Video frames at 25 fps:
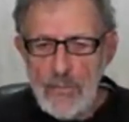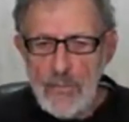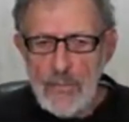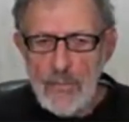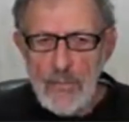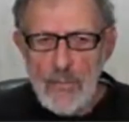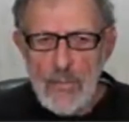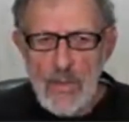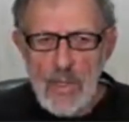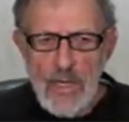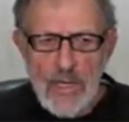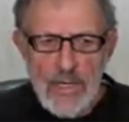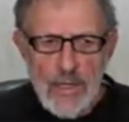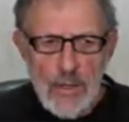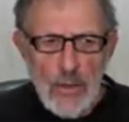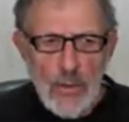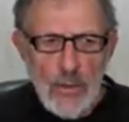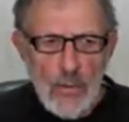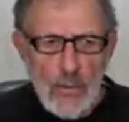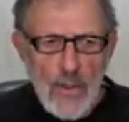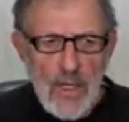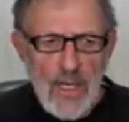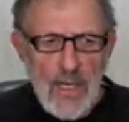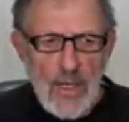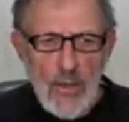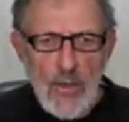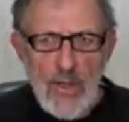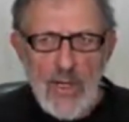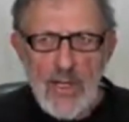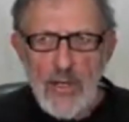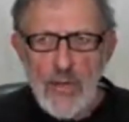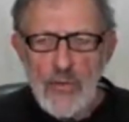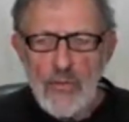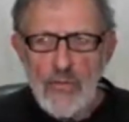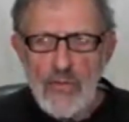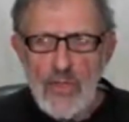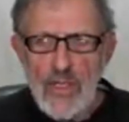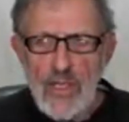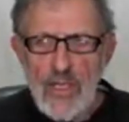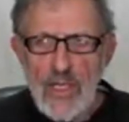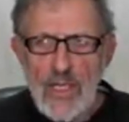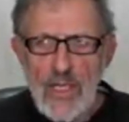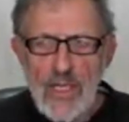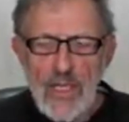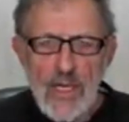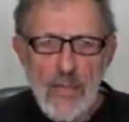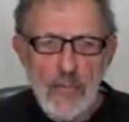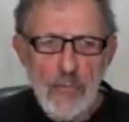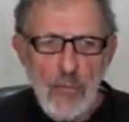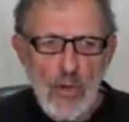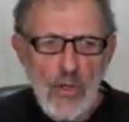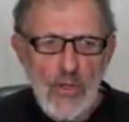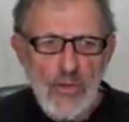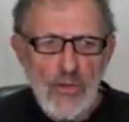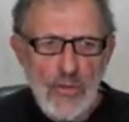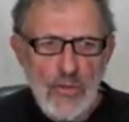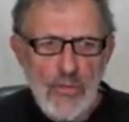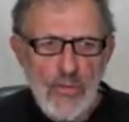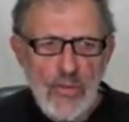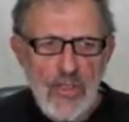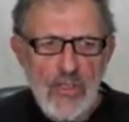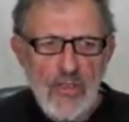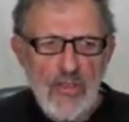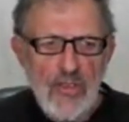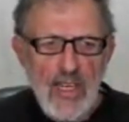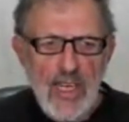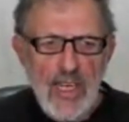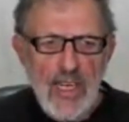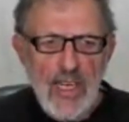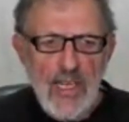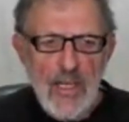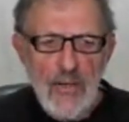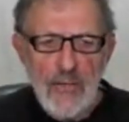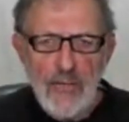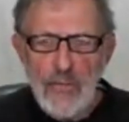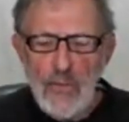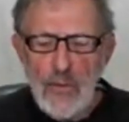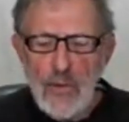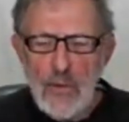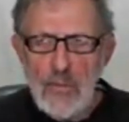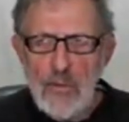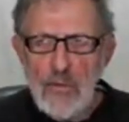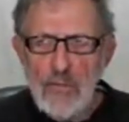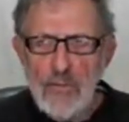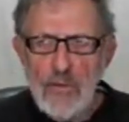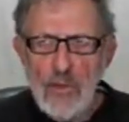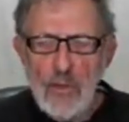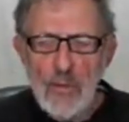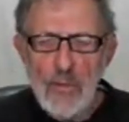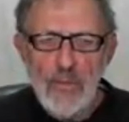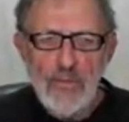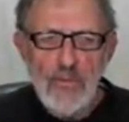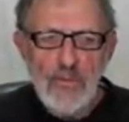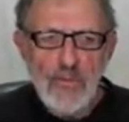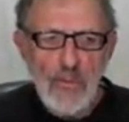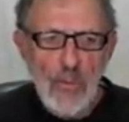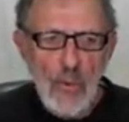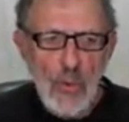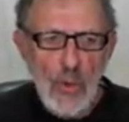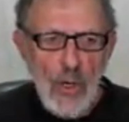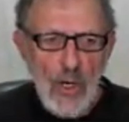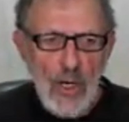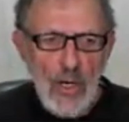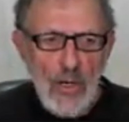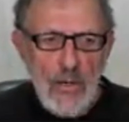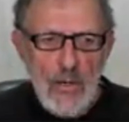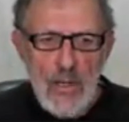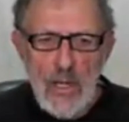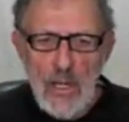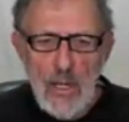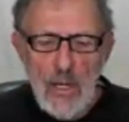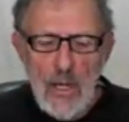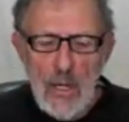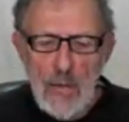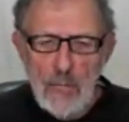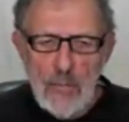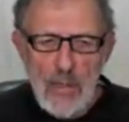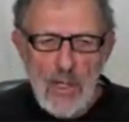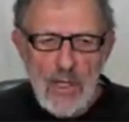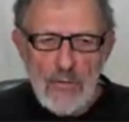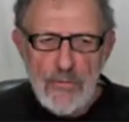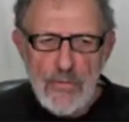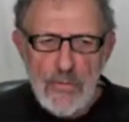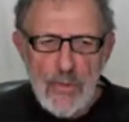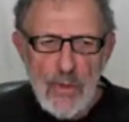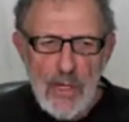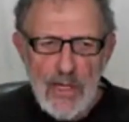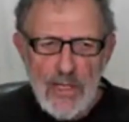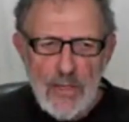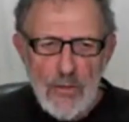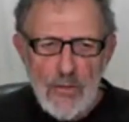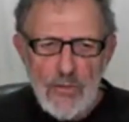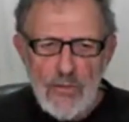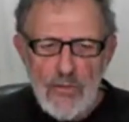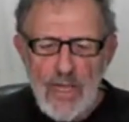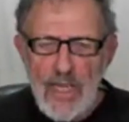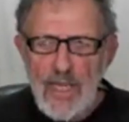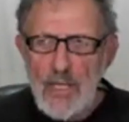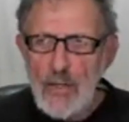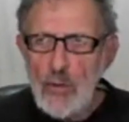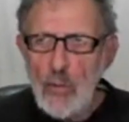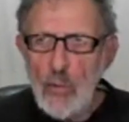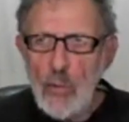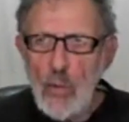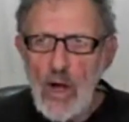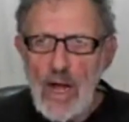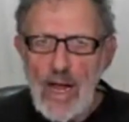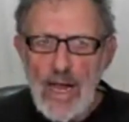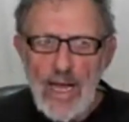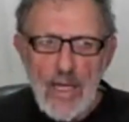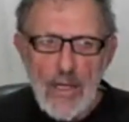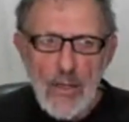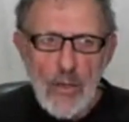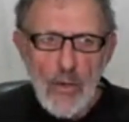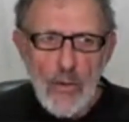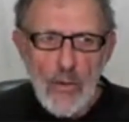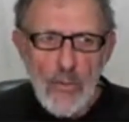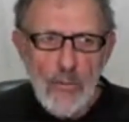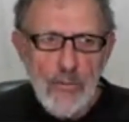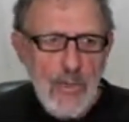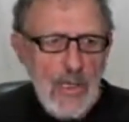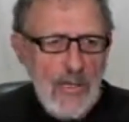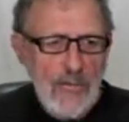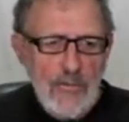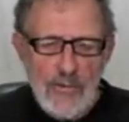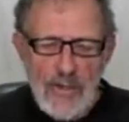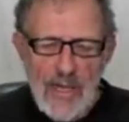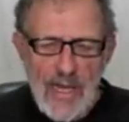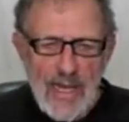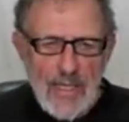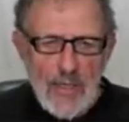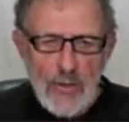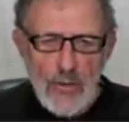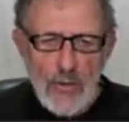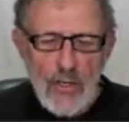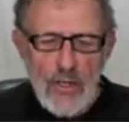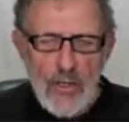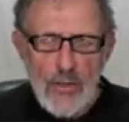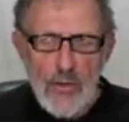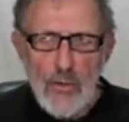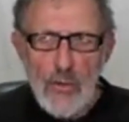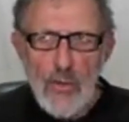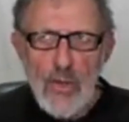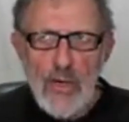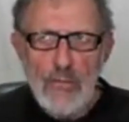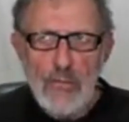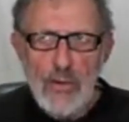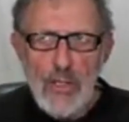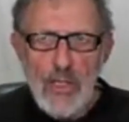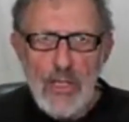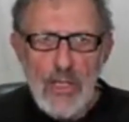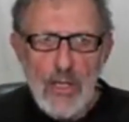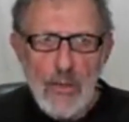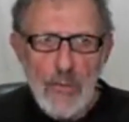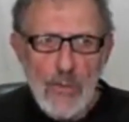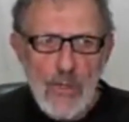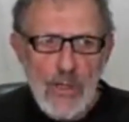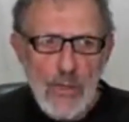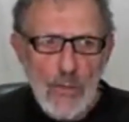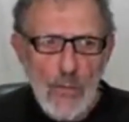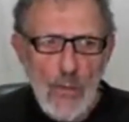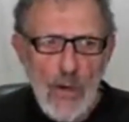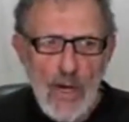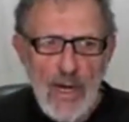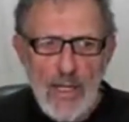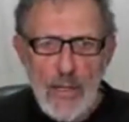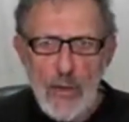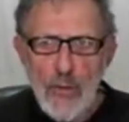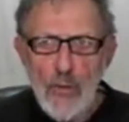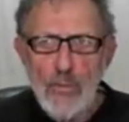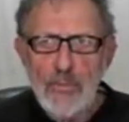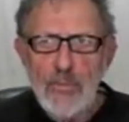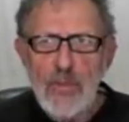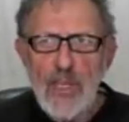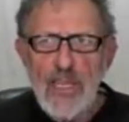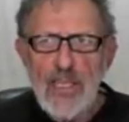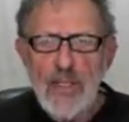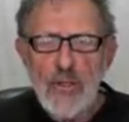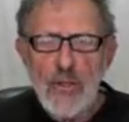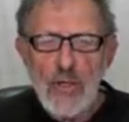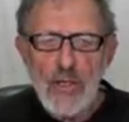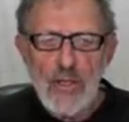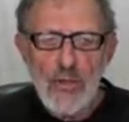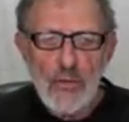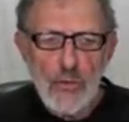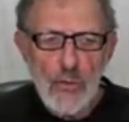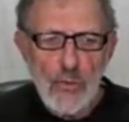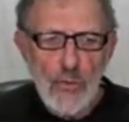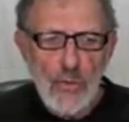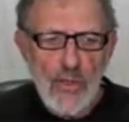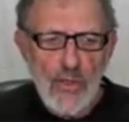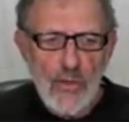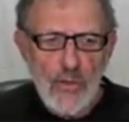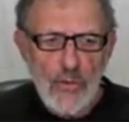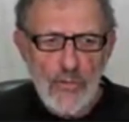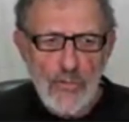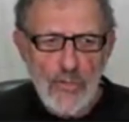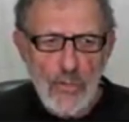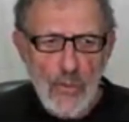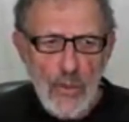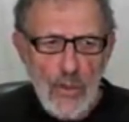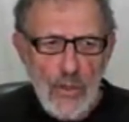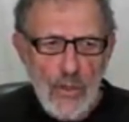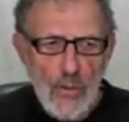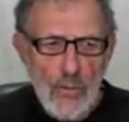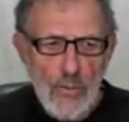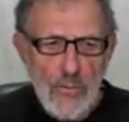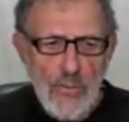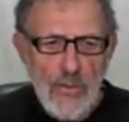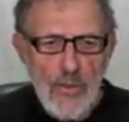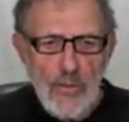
Later, we're going to see a more sophisticated form of loop for. But if you understand the while loop, in fact, you can do everything with the while loop that you can do with the for loop.